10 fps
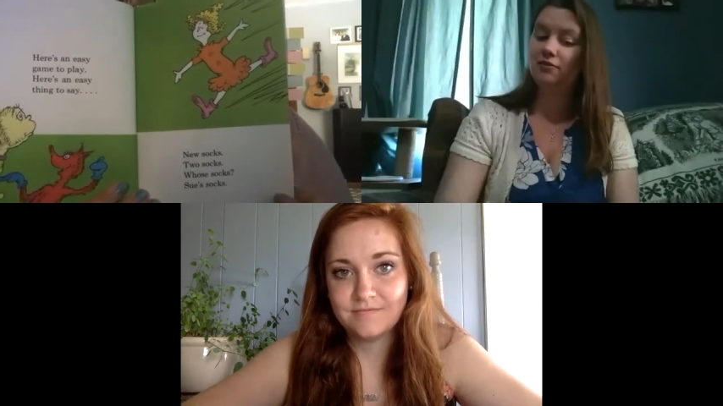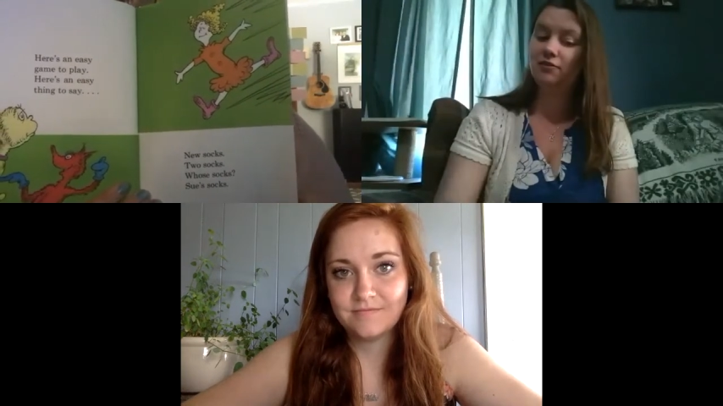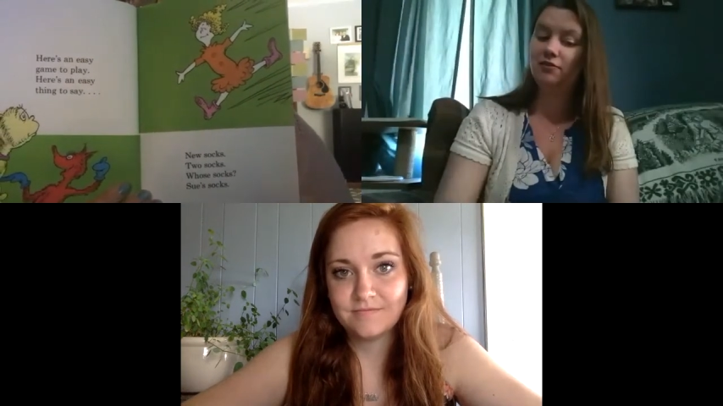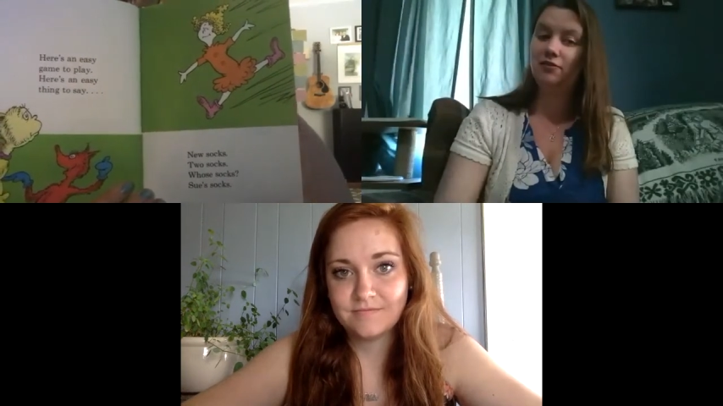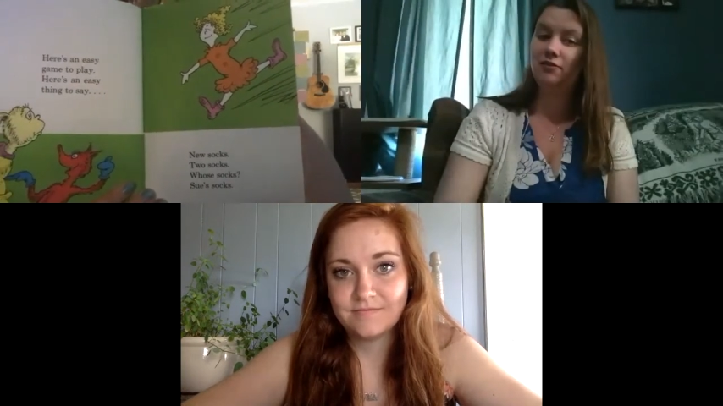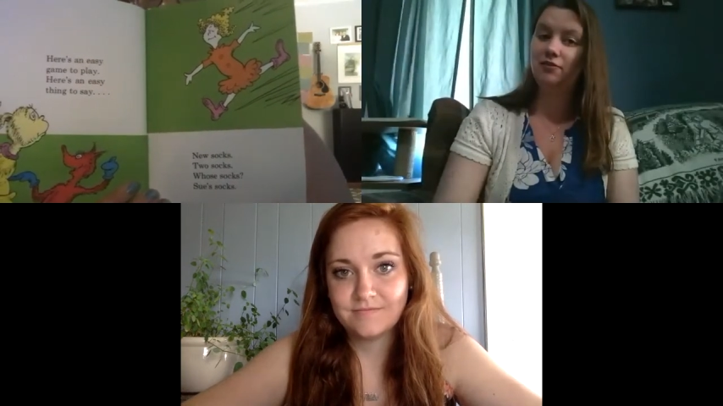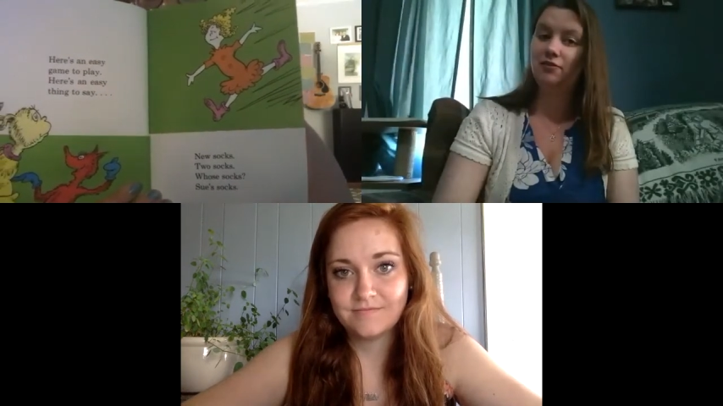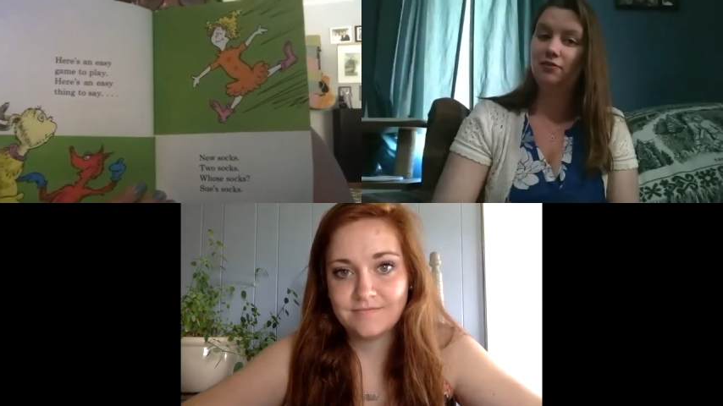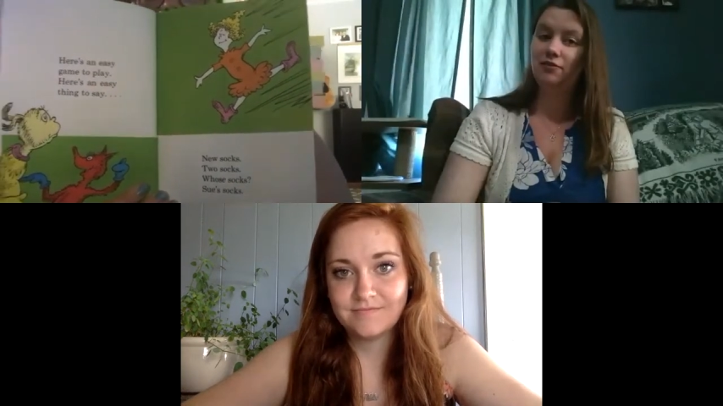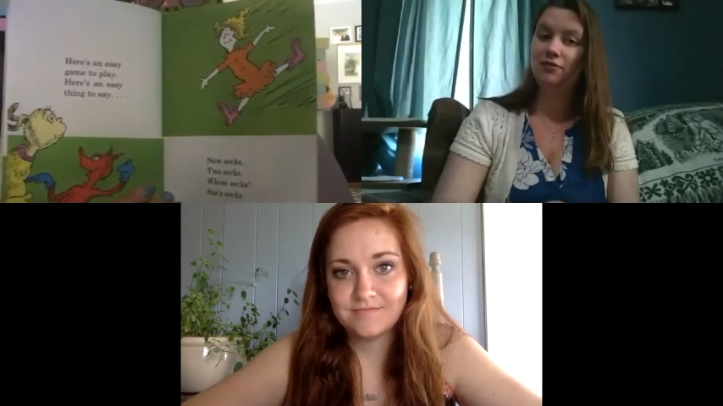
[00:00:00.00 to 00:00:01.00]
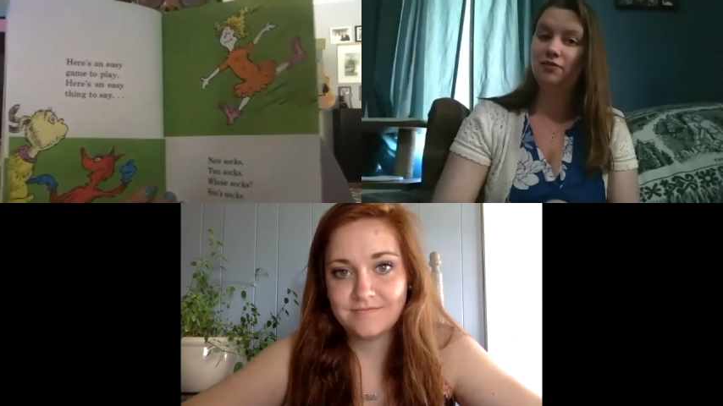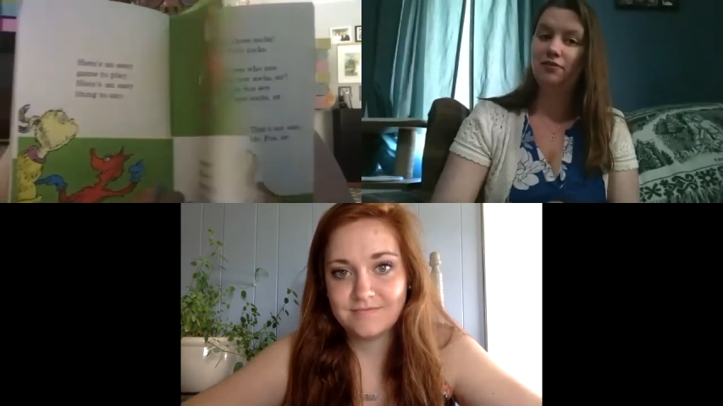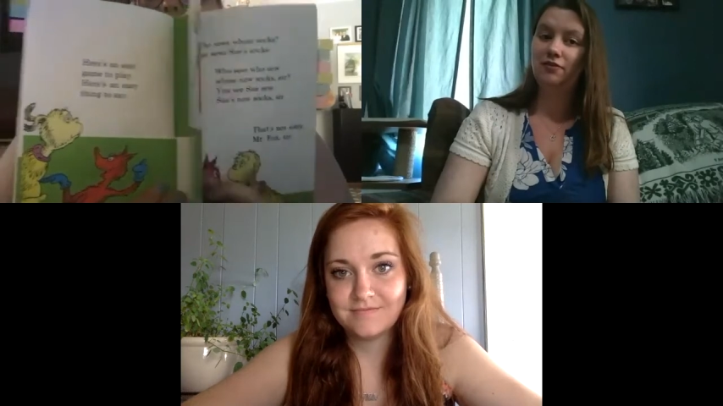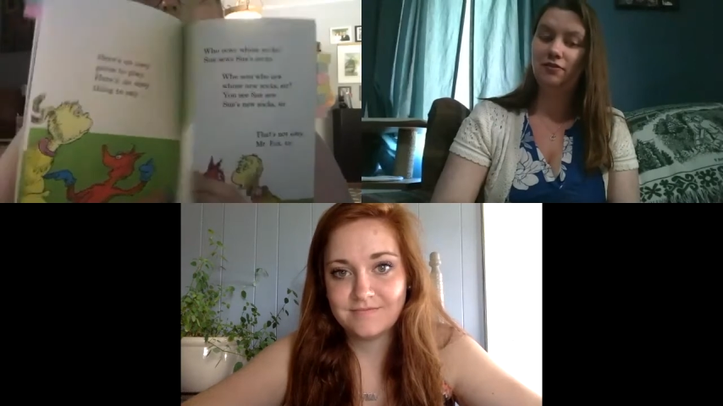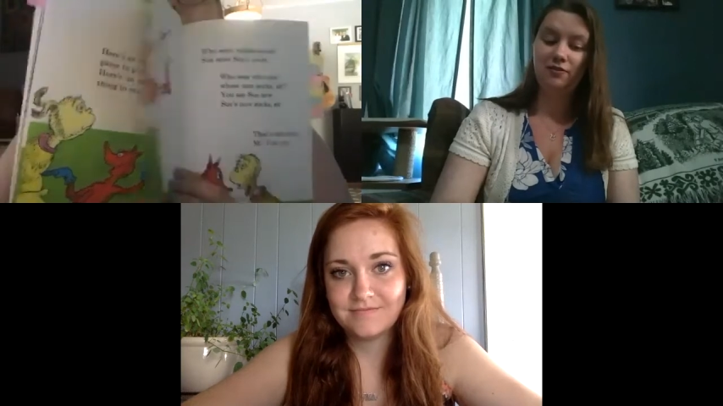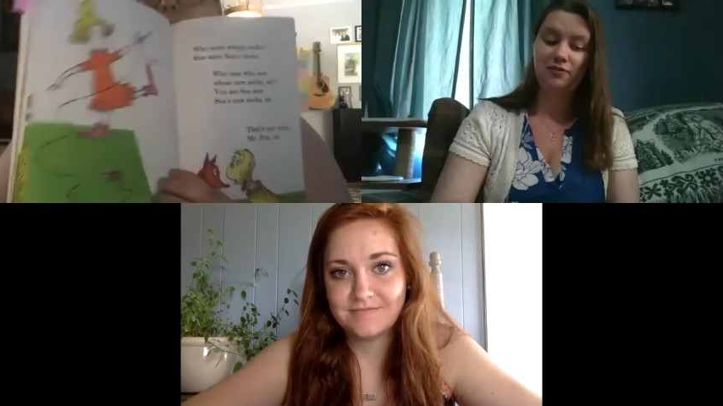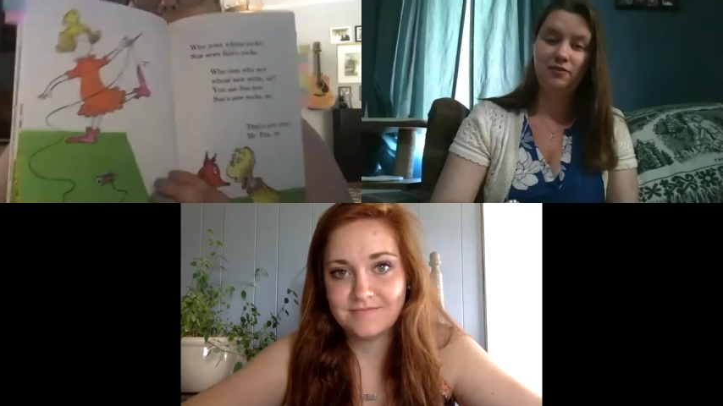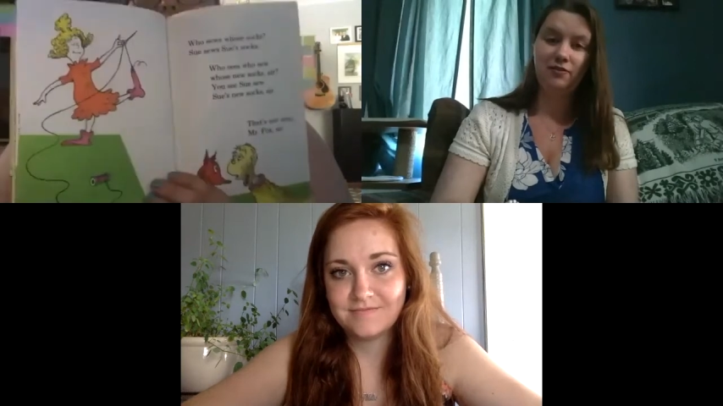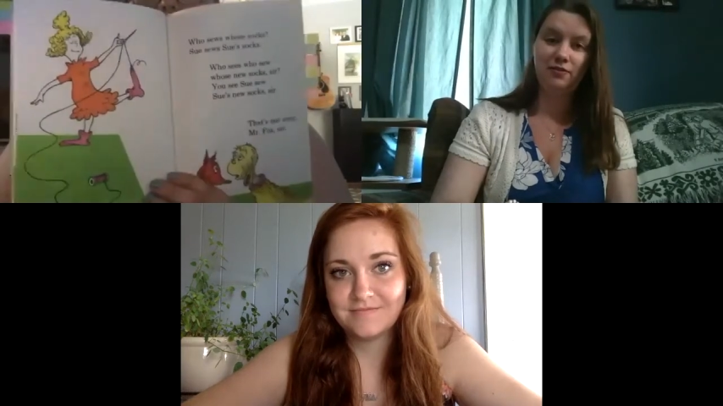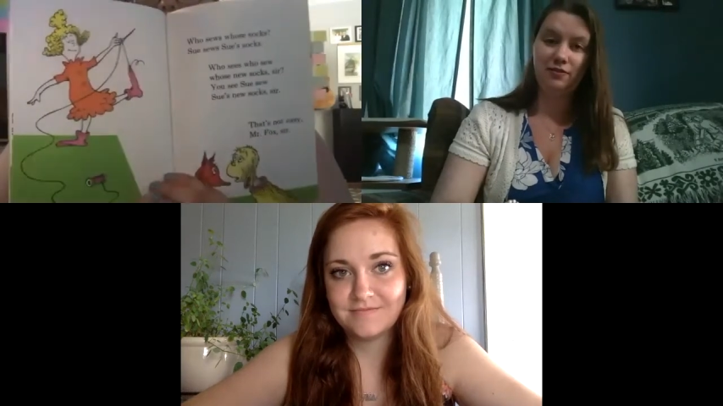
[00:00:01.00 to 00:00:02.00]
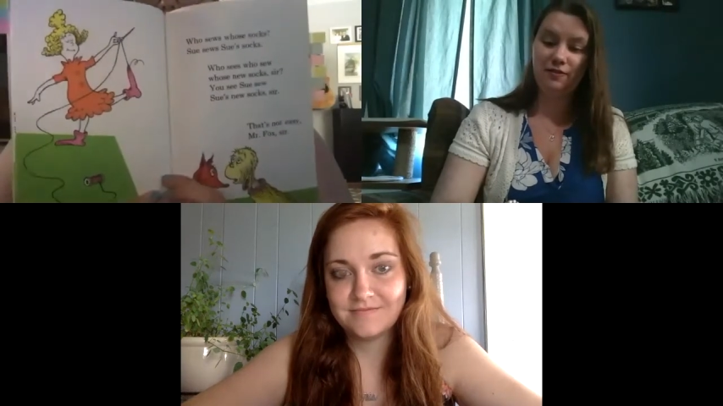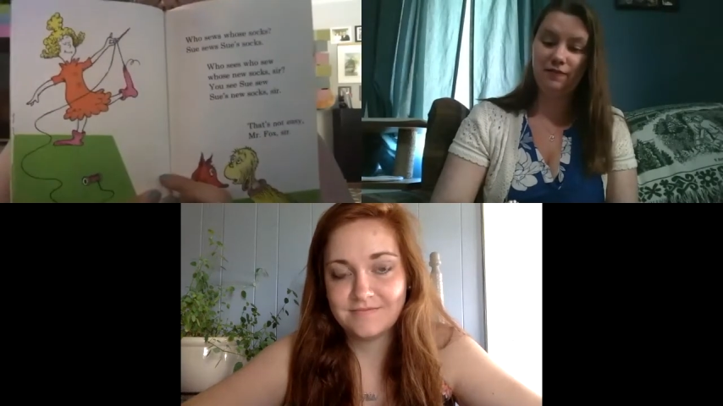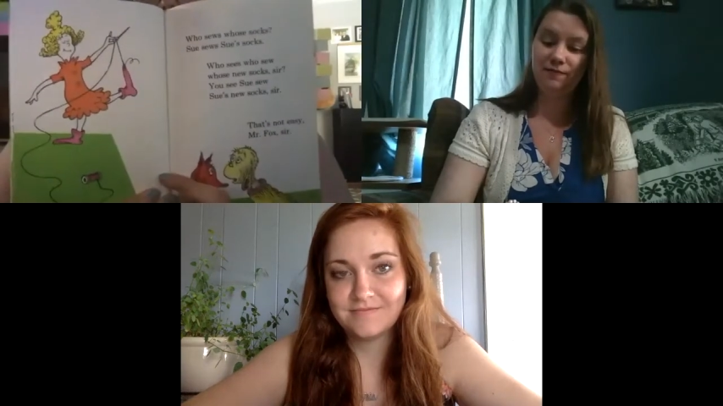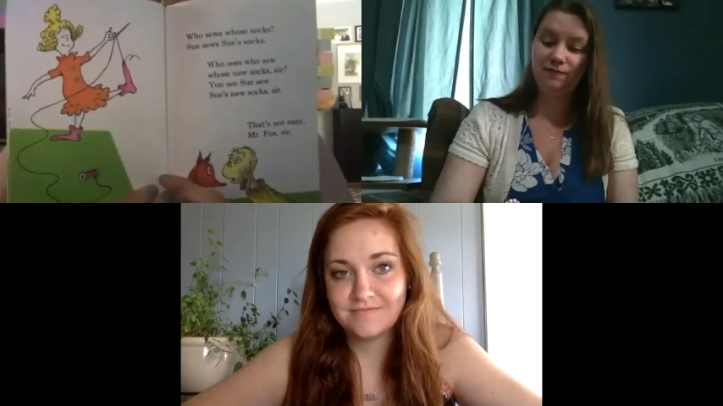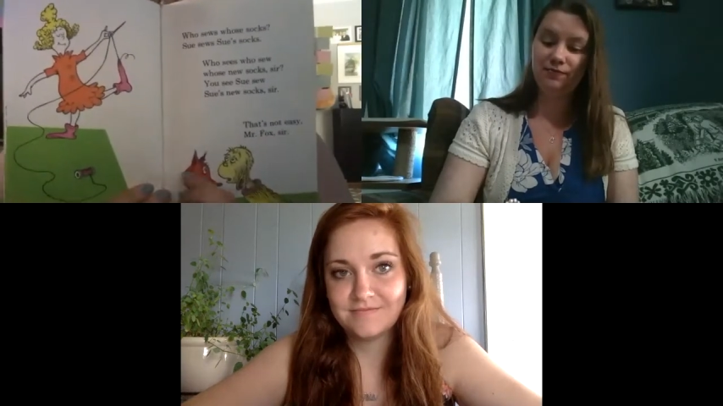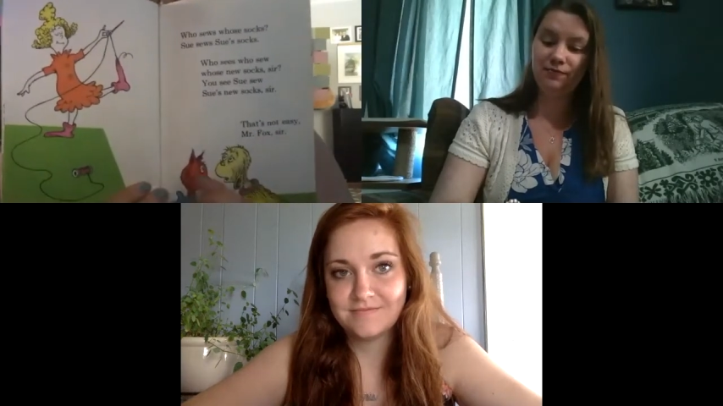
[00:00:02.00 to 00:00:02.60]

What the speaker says: Nothing is said.